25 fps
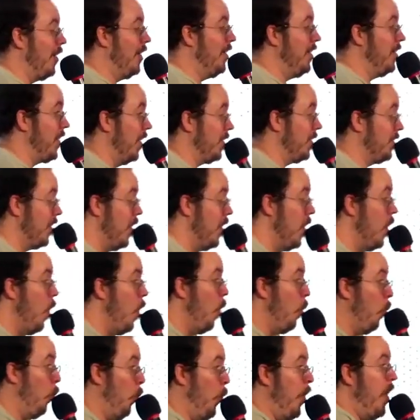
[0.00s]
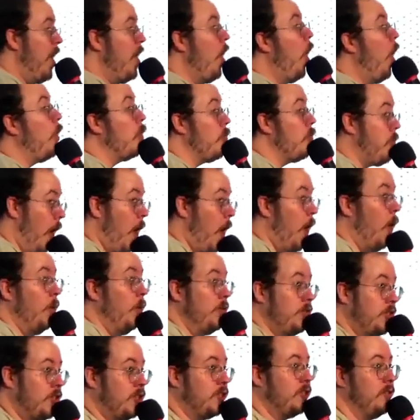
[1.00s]
He says, We are
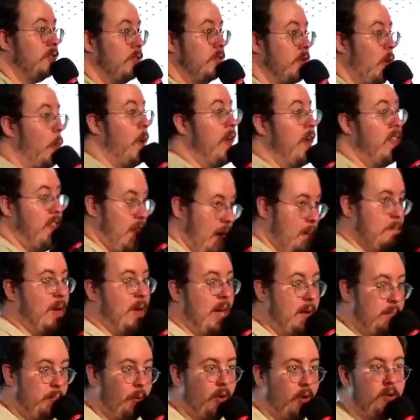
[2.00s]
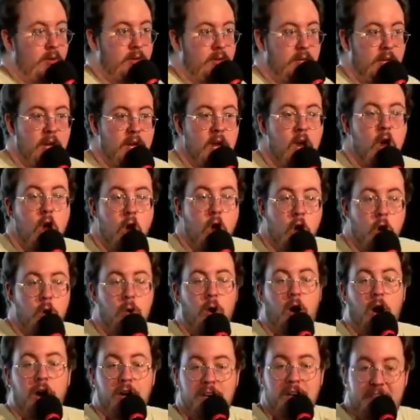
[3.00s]
those, we them people, who
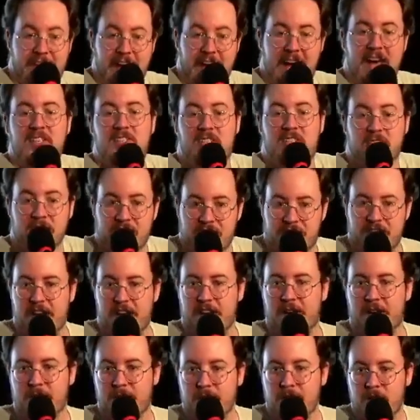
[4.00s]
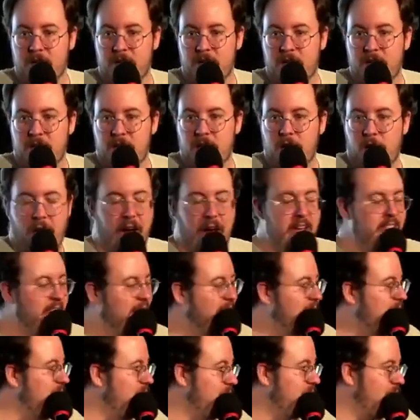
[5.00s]
are dead to sin right?
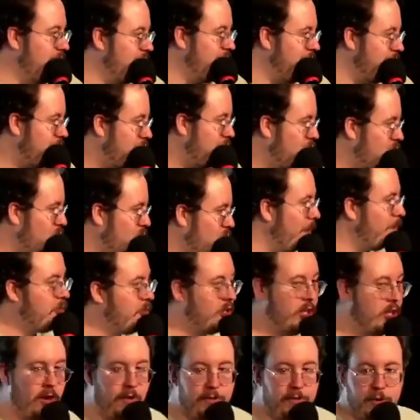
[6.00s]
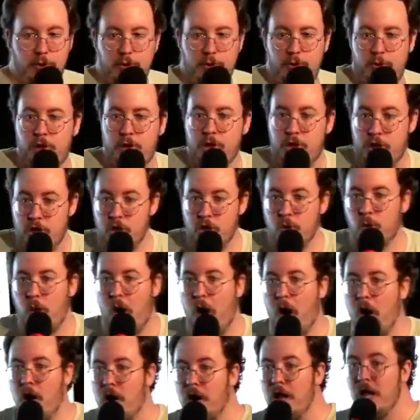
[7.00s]
This is a description of who you
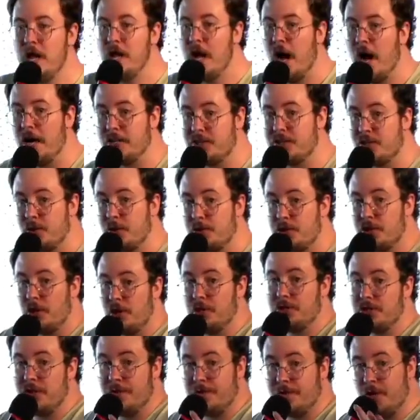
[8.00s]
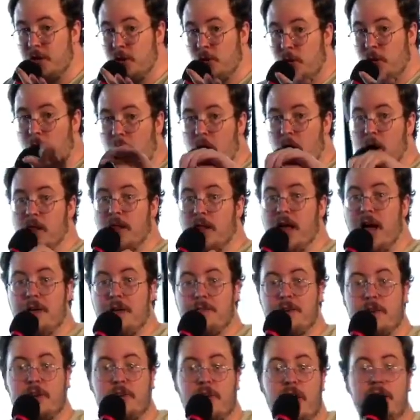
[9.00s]
are. Uh, so, church, if you are
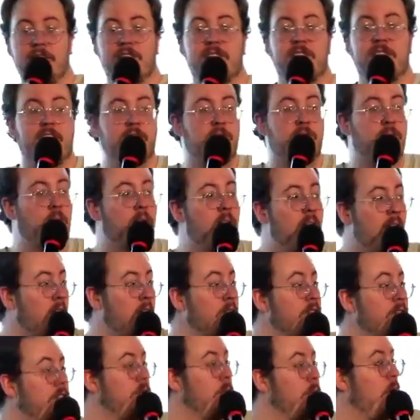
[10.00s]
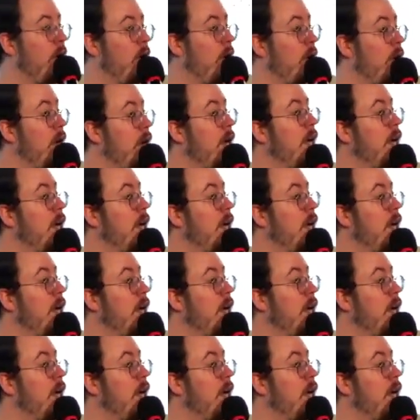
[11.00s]
alive in Christ, guess what else you are?